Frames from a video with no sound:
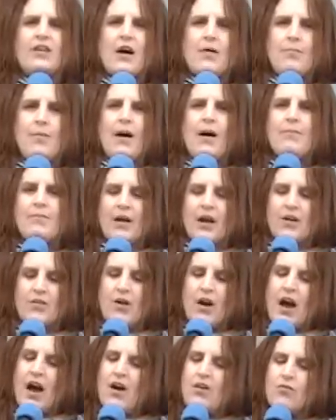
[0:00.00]
down public
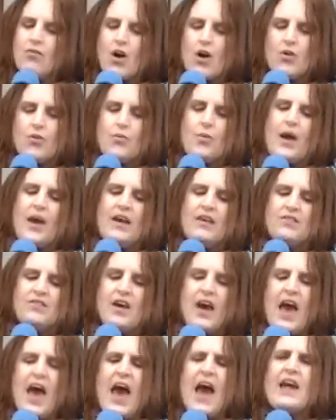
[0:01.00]
roadways
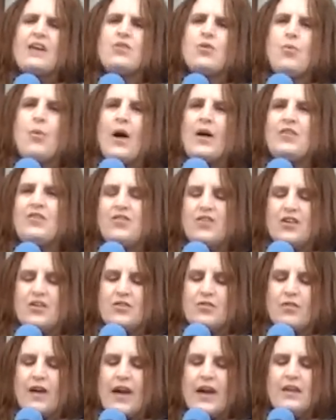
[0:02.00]
and questioned
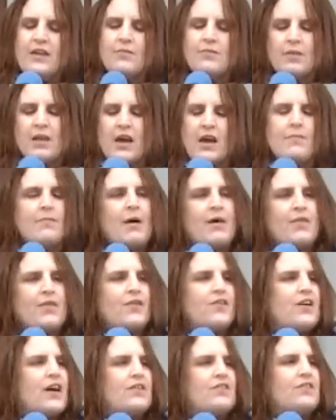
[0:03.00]
randomly about
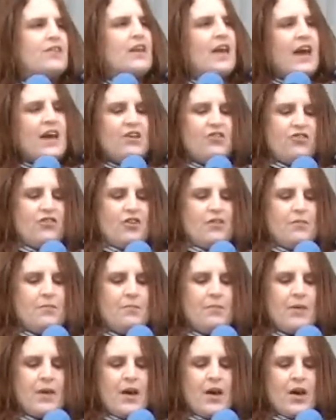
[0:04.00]
their destination,
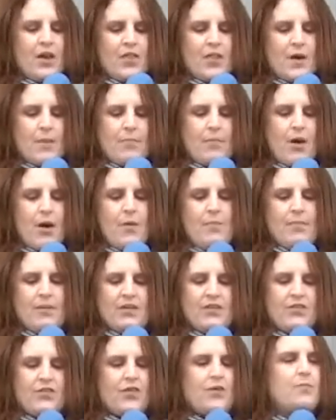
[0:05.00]
their
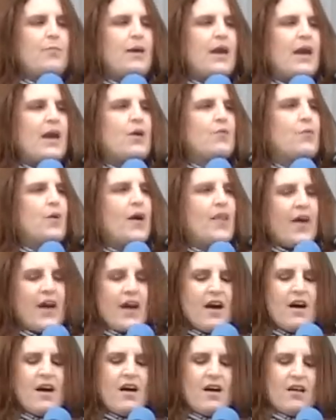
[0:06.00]
purpose for being where they
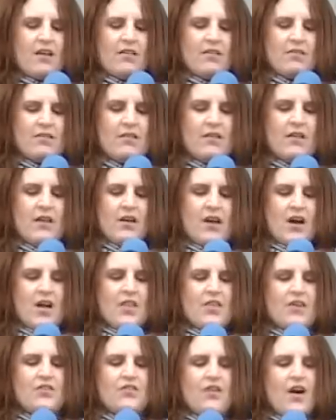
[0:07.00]
are.
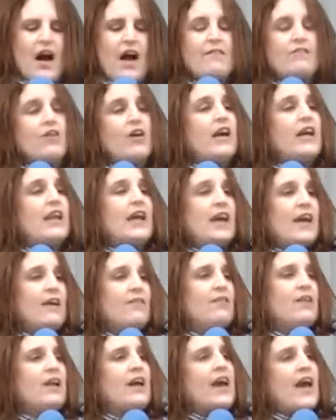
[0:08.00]
The driver and
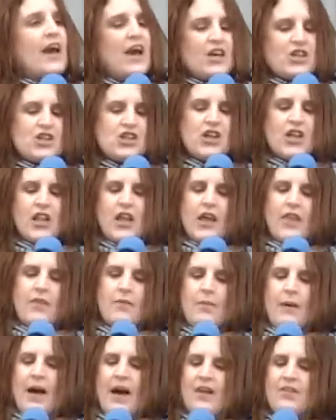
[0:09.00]
even occasionally
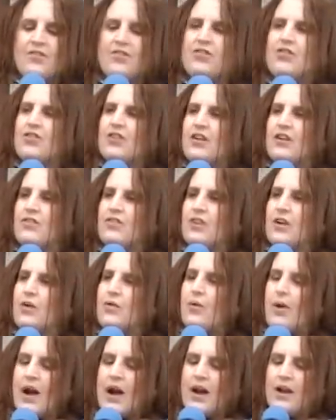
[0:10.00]
the passenger is
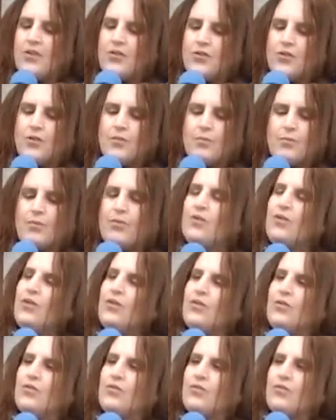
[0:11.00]
required to
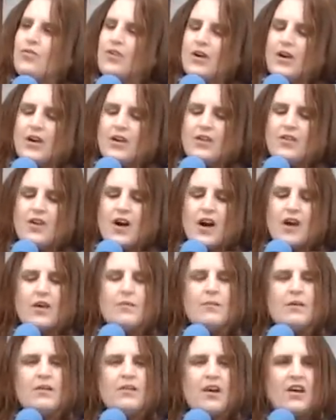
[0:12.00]
prove
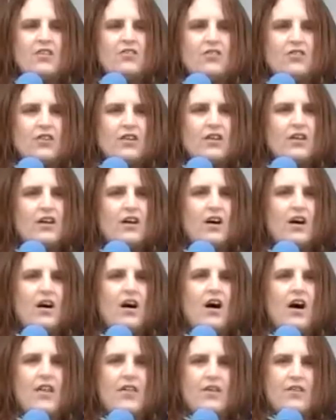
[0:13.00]
documentation
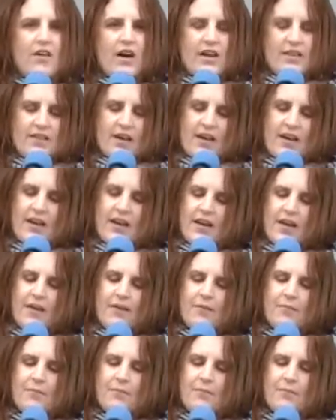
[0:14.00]
on their identity.